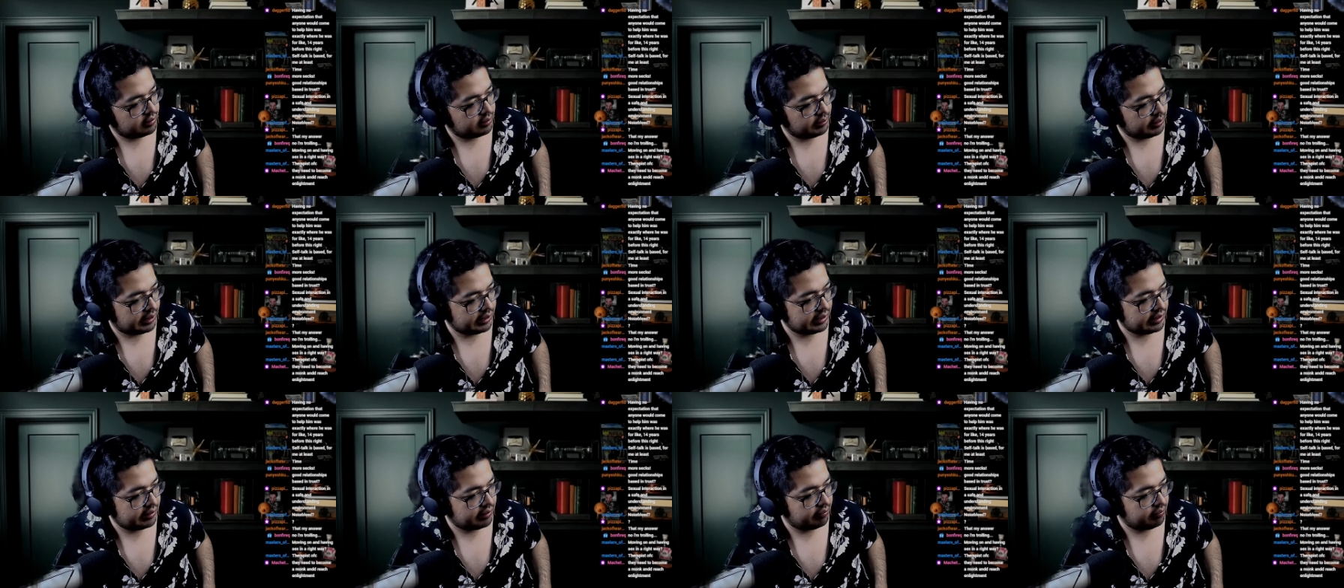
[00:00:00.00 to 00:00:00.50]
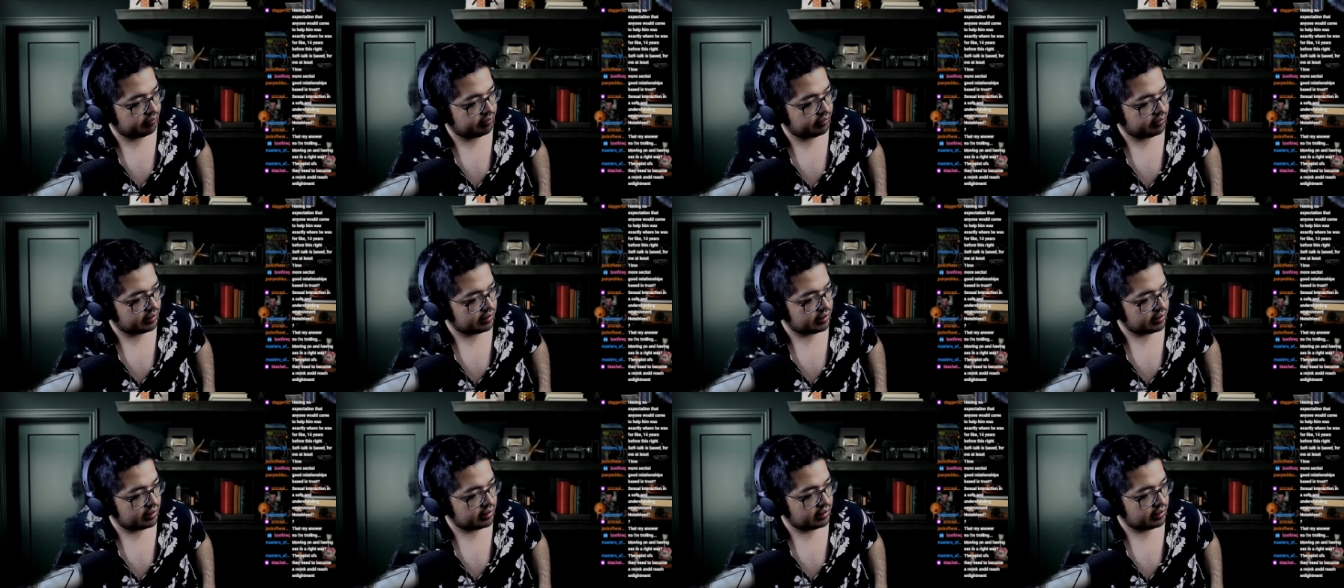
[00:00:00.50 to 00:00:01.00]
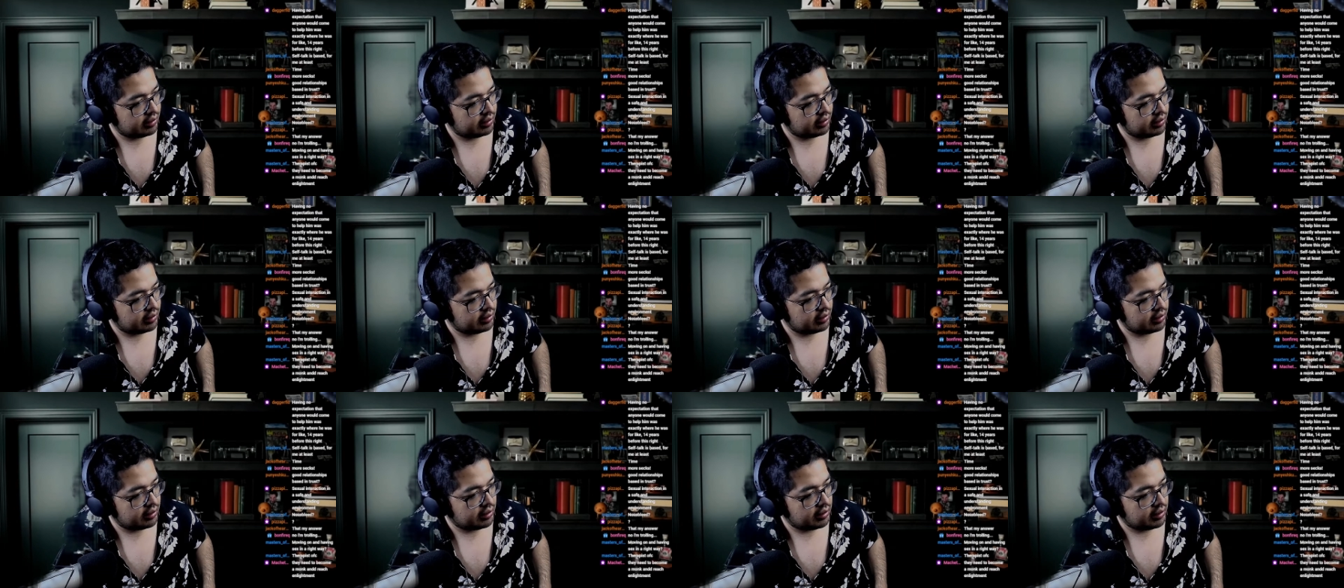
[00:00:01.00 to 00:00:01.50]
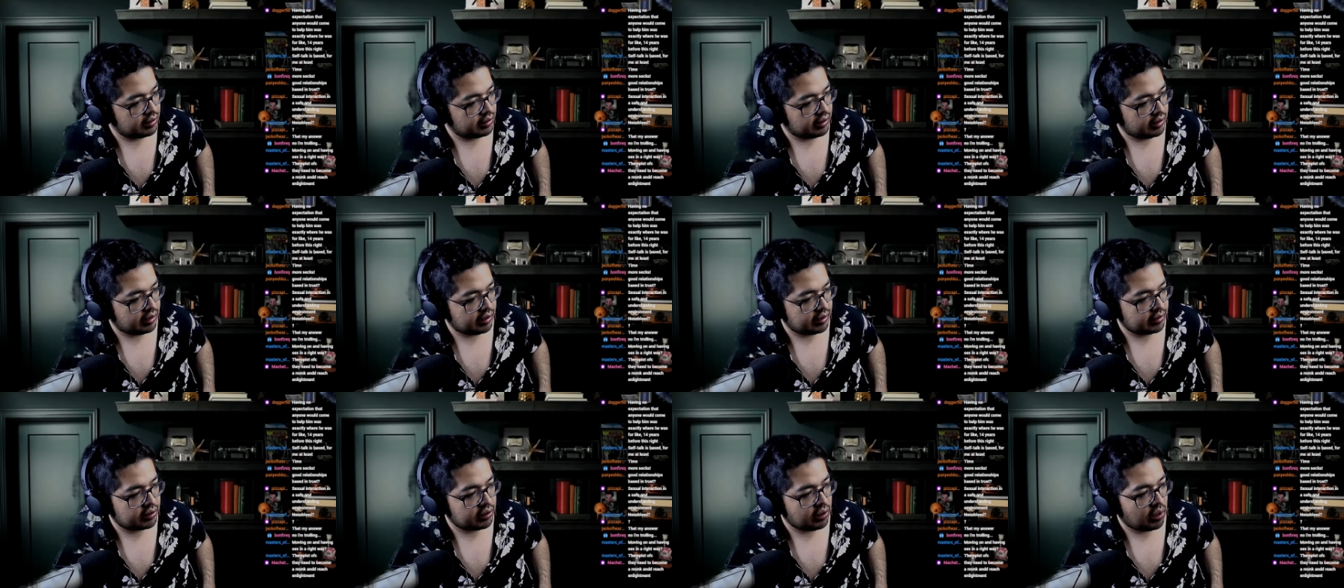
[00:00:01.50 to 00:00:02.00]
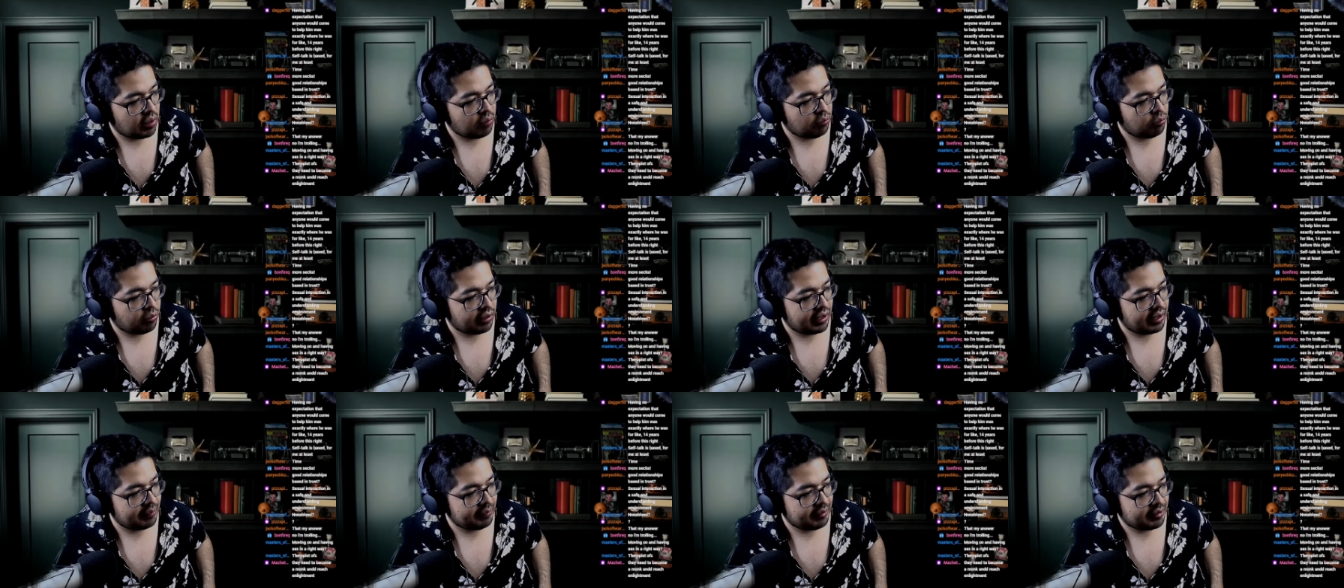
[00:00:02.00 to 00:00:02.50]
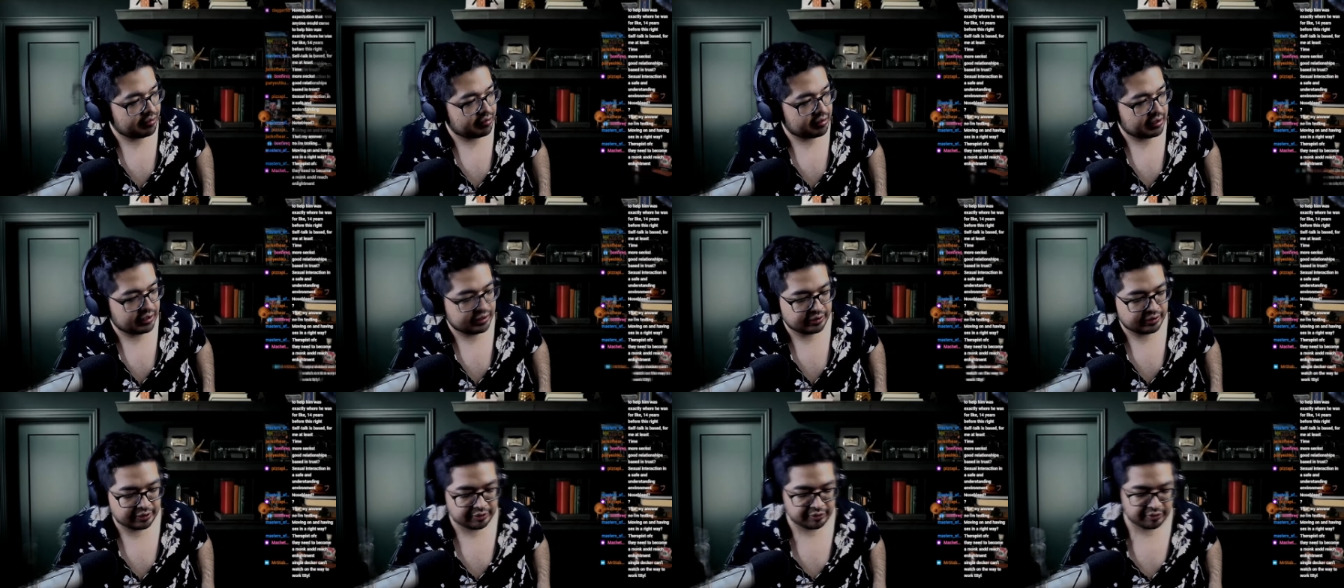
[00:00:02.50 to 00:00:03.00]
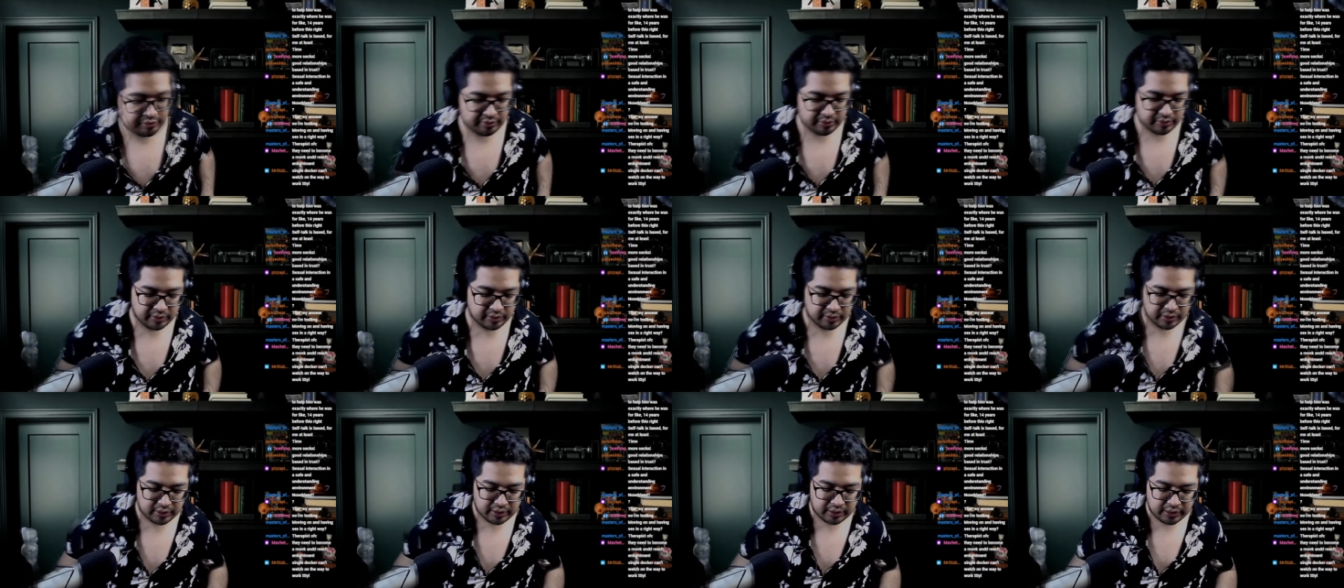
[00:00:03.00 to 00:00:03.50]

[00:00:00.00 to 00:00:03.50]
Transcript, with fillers: right? And why am I saying this?